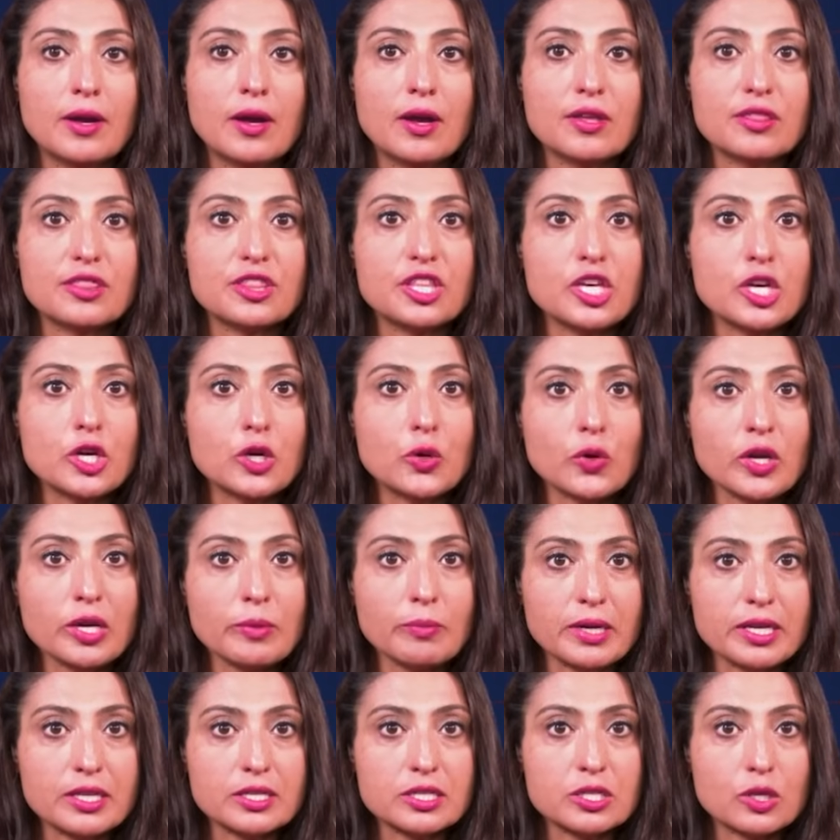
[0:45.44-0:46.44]
The
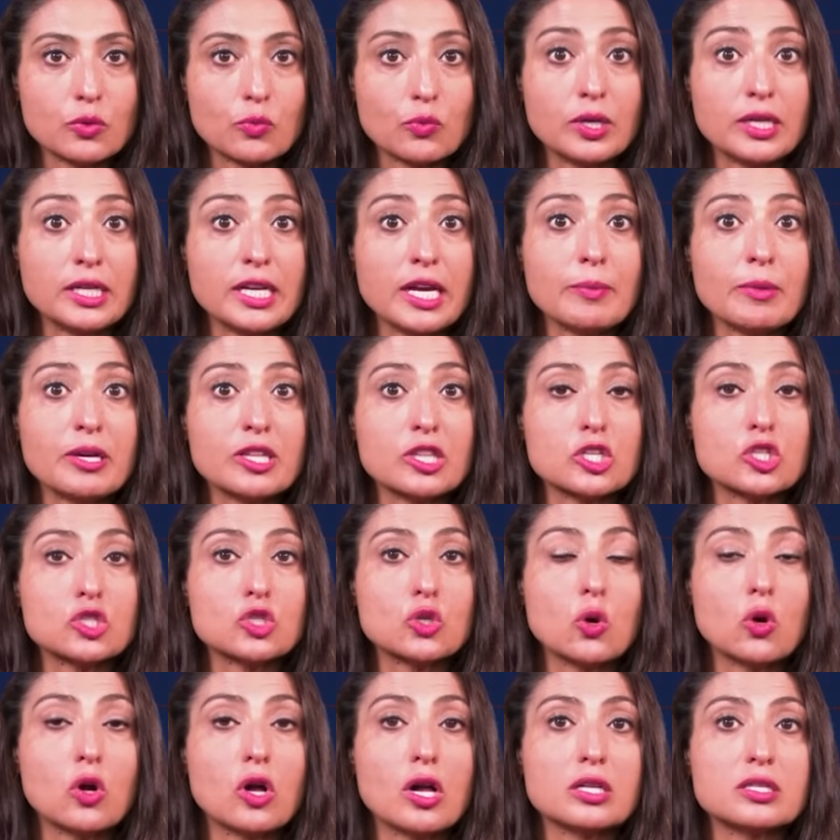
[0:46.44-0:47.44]
agreement, renaming the
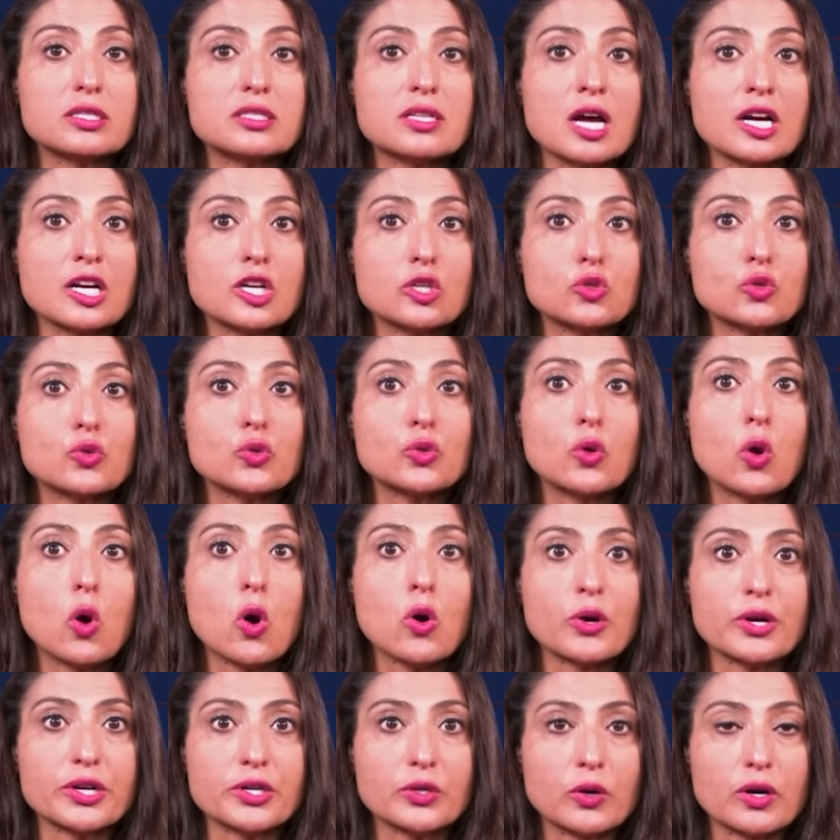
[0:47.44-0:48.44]
so-called Zangezur
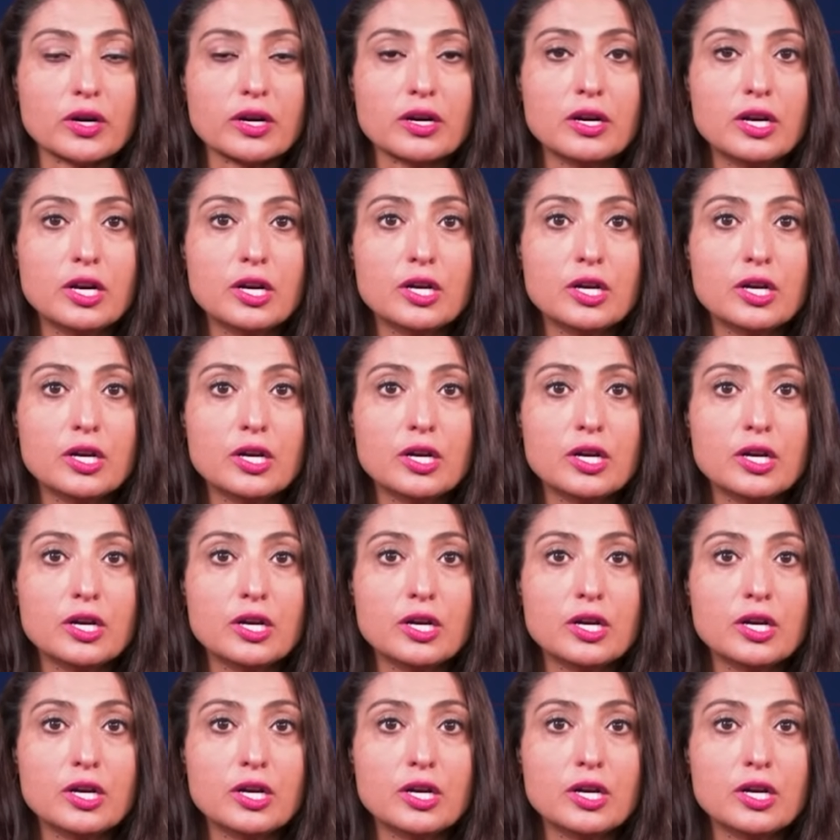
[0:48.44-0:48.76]
corridor